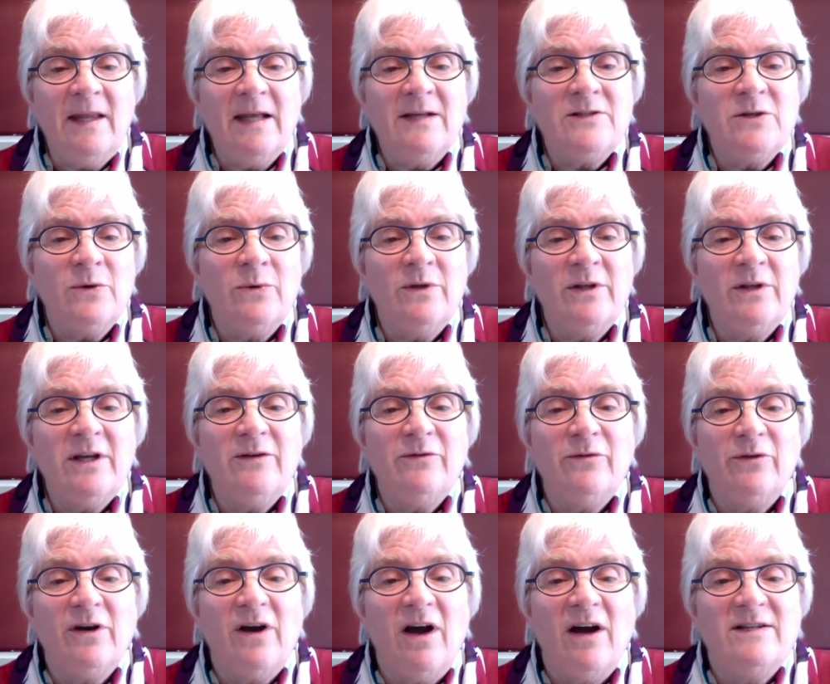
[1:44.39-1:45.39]
So we're looking
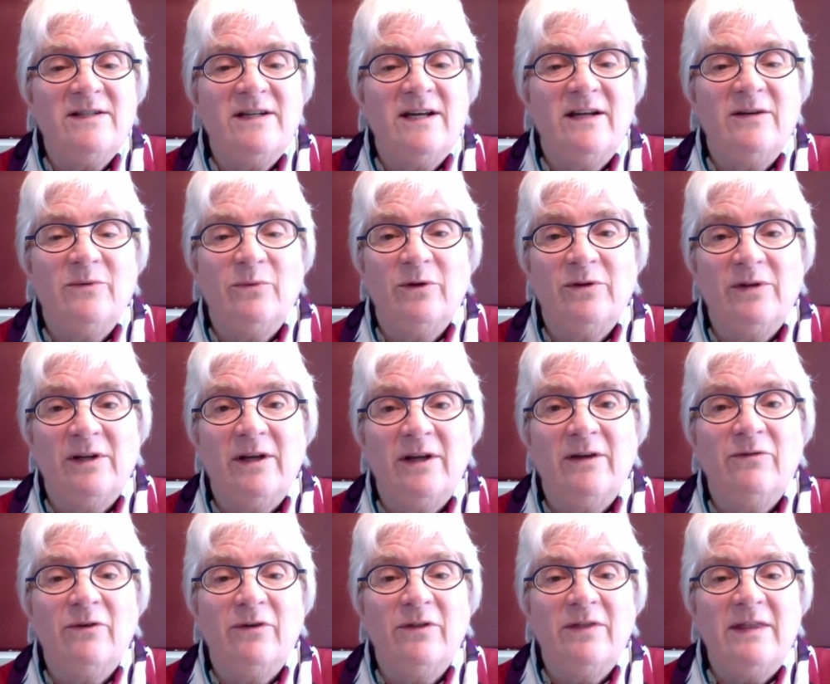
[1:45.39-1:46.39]
for content, we're looking
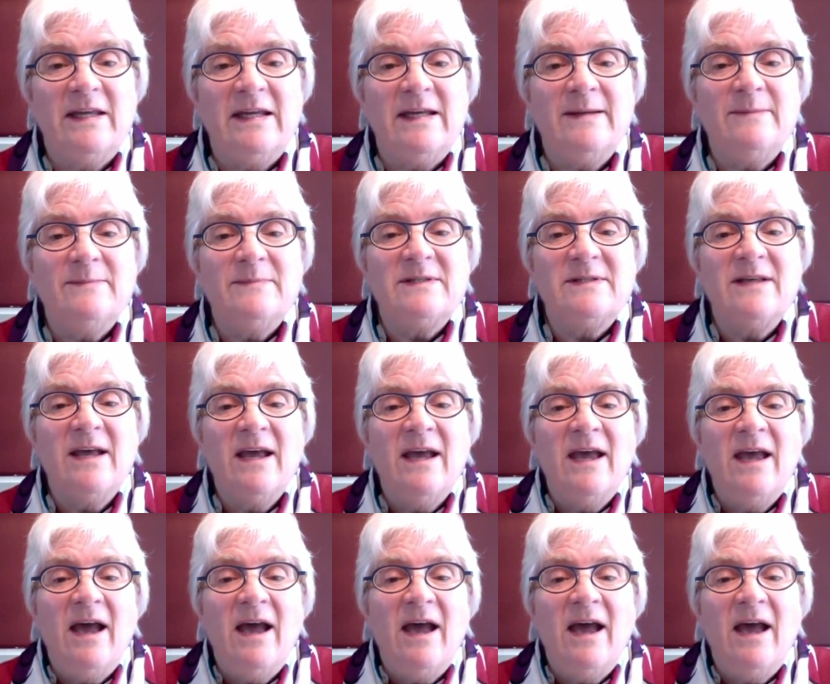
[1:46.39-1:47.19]
for themes,